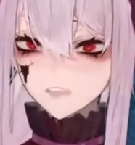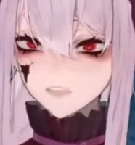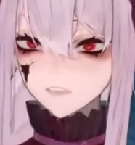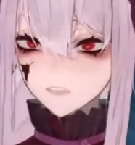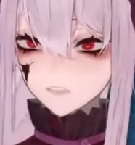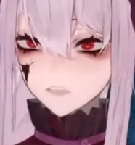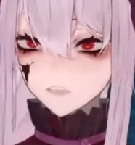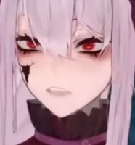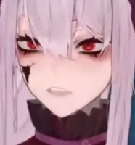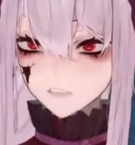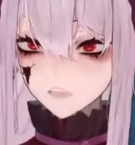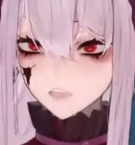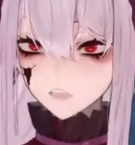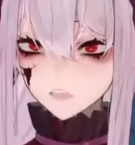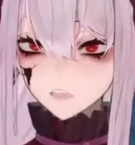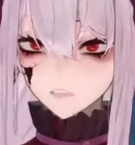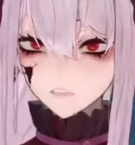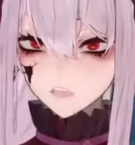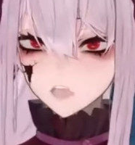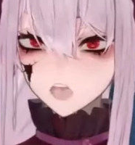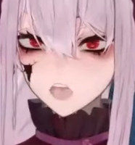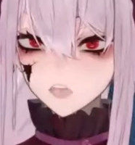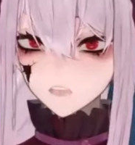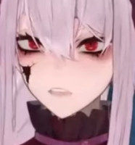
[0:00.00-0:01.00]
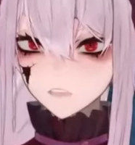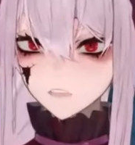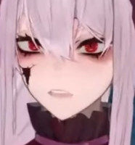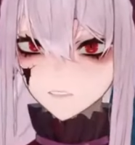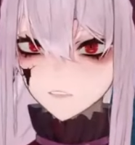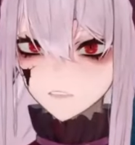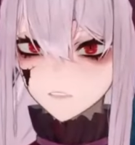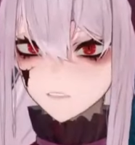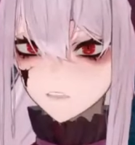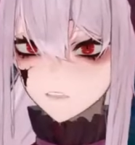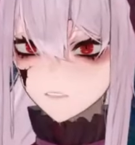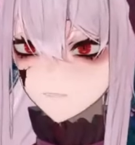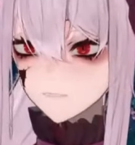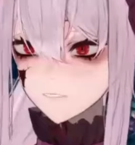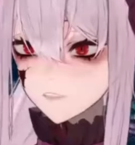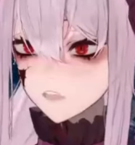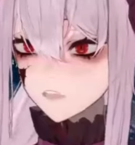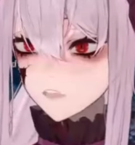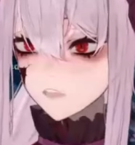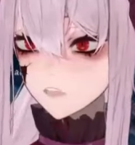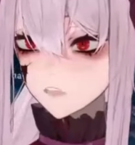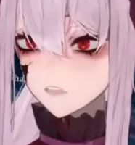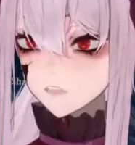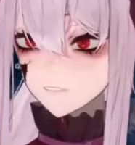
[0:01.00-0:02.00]
we need to go to a higher level merchant
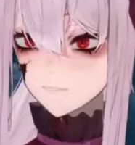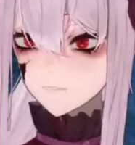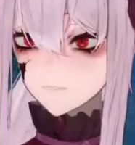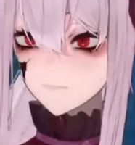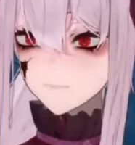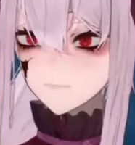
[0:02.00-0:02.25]
area.